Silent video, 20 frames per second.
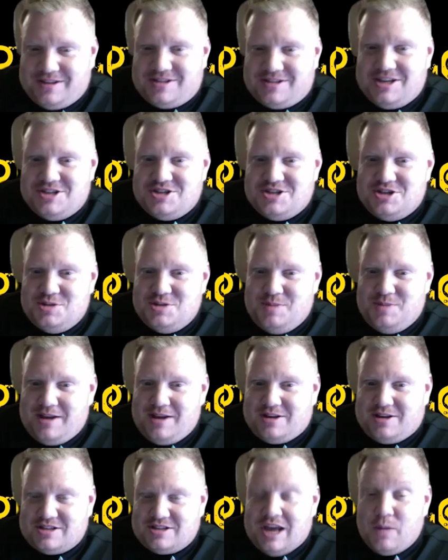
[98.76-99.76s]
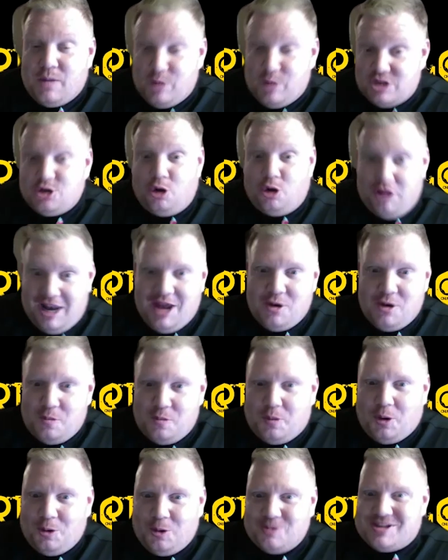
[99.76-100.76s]
decision you made? Because we saw the little
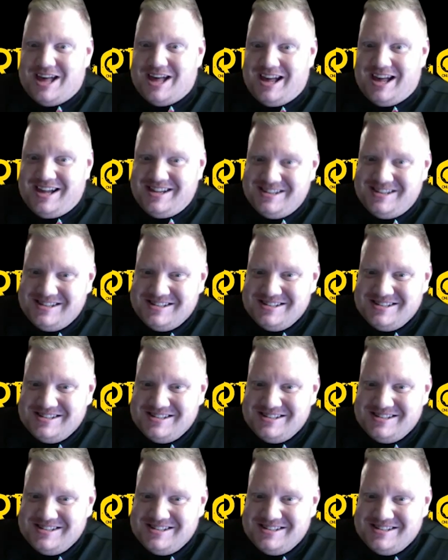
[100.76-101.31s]
pause there.